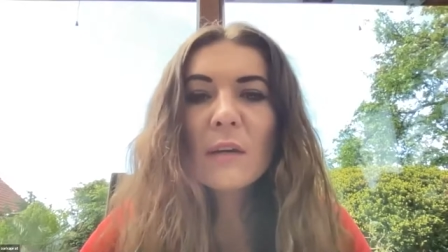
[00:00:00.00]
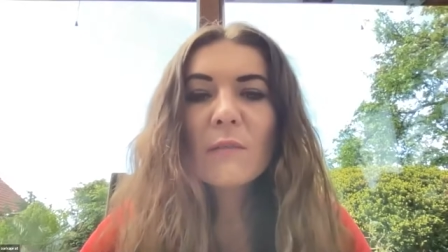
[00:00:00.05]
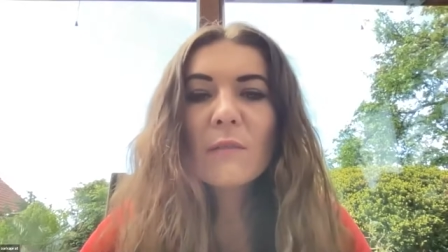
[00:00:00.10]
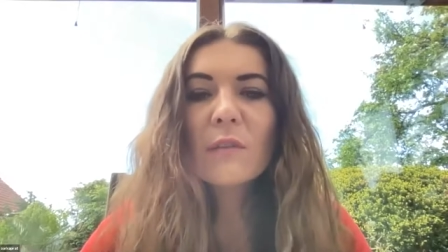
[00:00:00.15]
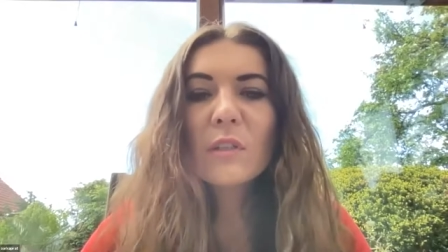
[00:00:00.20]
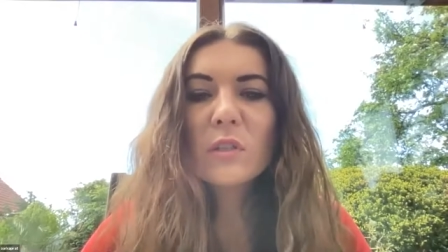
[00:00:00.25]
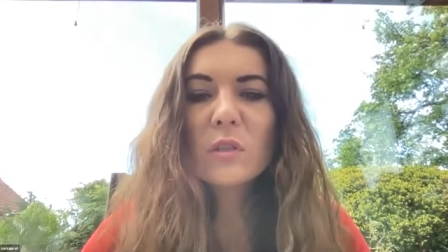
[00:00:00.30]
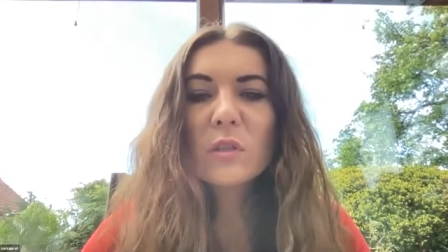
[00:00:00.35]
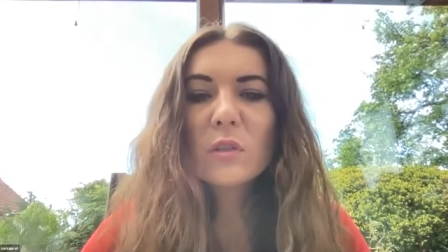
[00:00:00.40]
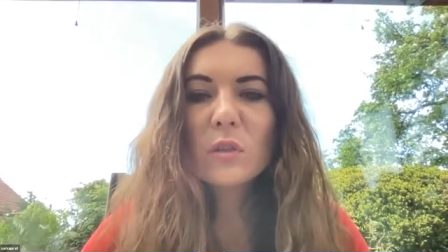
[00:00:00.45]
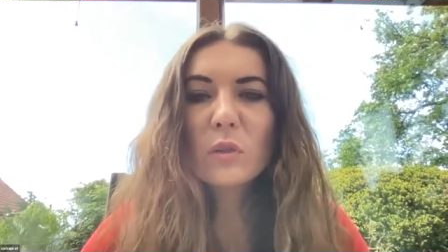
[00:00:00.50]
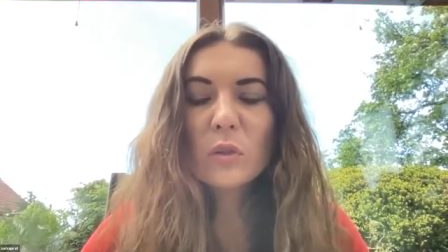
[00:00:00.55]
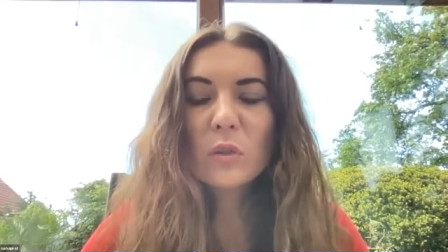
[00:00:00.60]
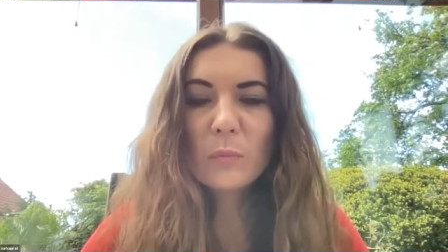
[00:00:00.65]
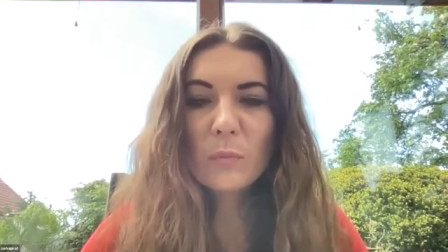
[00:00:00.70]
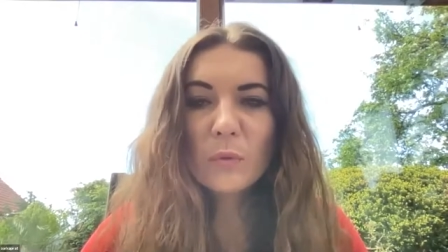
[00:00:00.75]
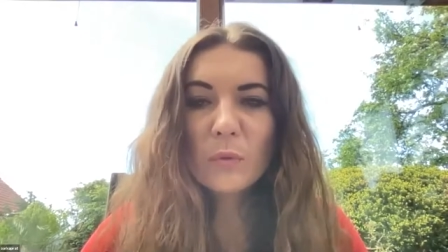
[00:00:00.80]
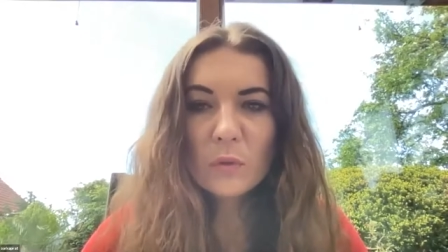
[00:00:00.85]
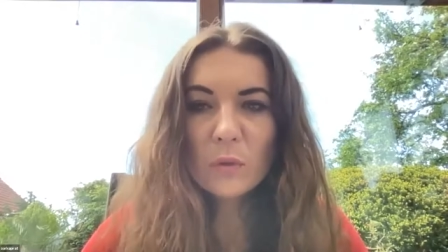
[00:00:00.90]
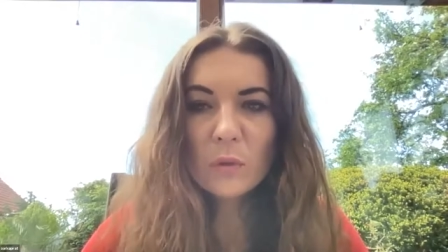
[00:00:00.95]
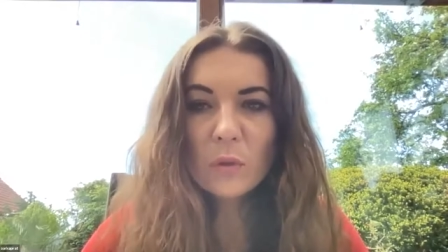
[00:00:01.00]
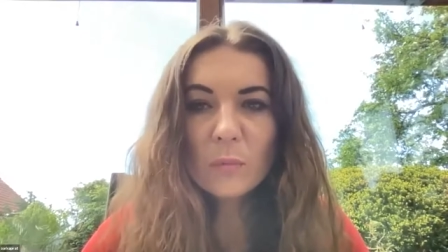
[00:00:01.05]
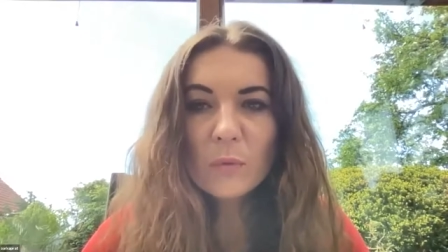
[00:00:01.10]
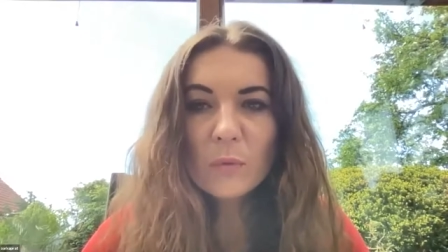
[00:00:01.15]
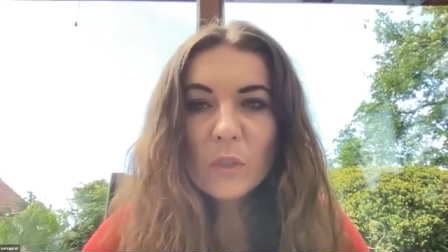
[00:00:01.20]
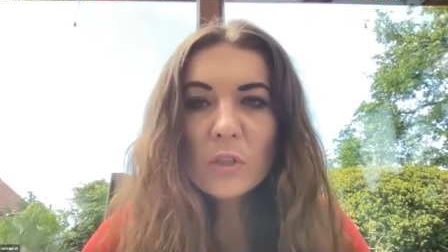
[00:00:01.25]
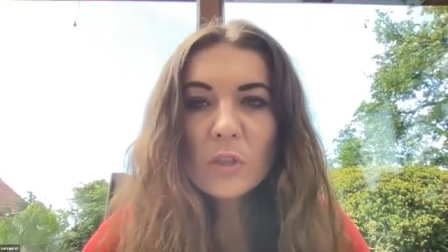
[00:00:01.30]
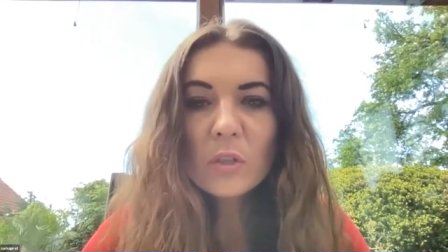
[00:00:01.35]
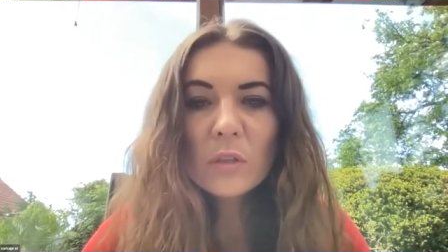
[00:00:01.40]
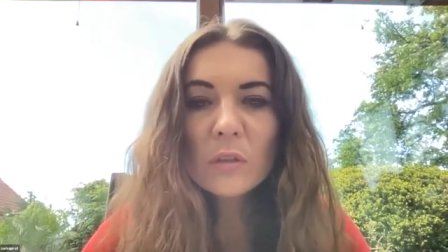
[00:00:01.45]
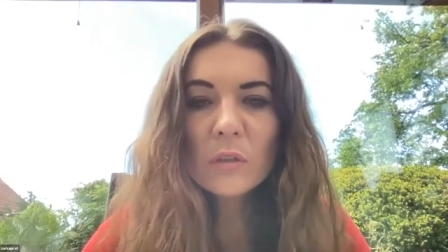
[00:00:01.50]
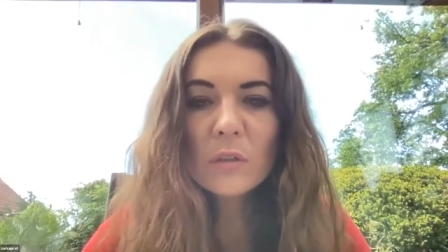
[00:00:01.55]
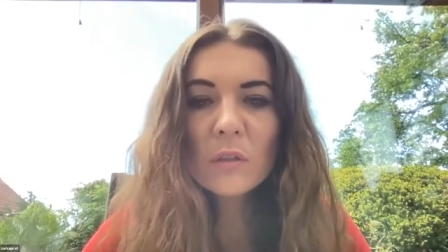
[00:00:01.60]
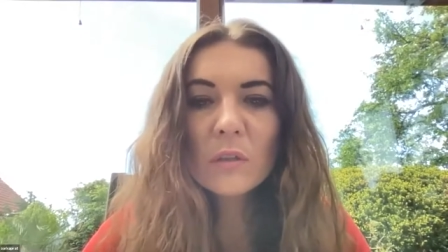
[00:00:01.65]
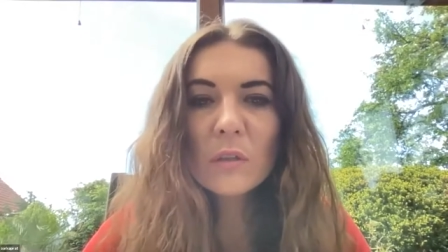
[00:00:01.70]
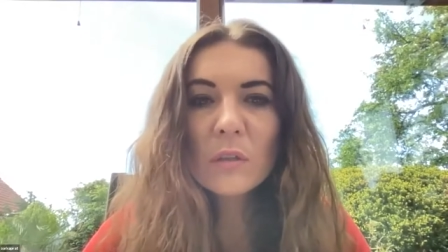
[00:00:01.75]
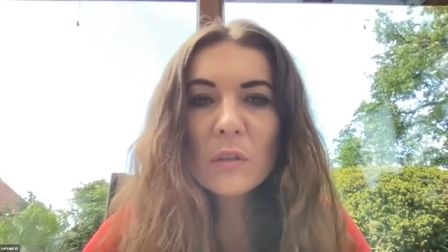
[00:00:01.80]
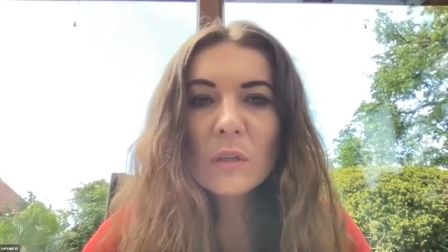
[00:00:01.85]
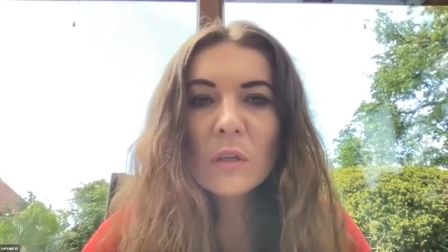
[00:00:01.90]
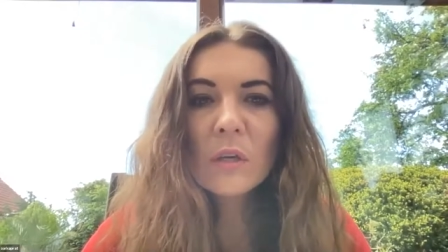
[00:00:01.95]
with the European
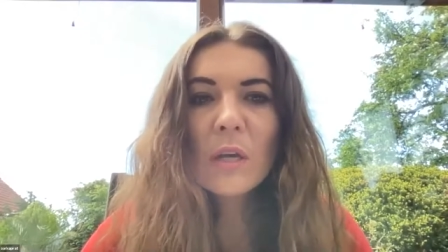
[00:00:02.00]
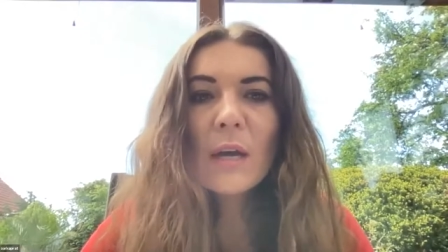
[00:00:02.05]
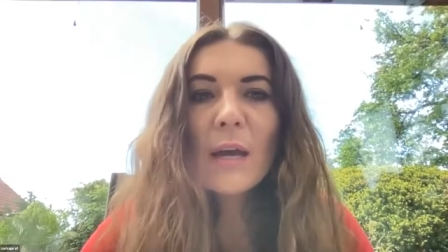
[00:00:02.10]
Commission,